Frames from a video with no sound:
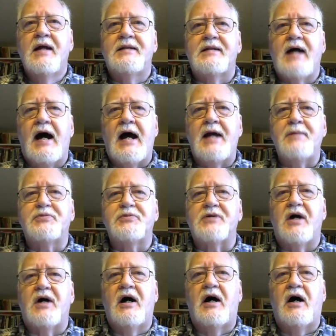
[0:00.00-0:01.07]
types
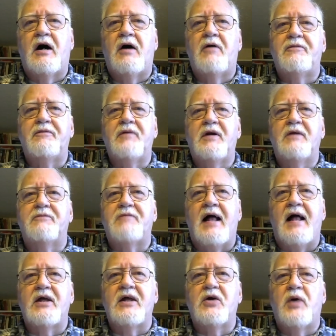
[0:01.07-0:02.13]
of
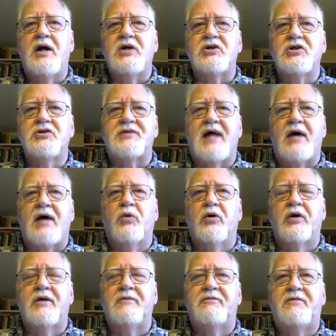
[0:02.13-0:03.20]
evaluations that were
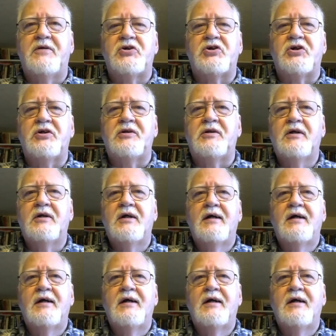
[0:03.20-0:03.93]
envisioned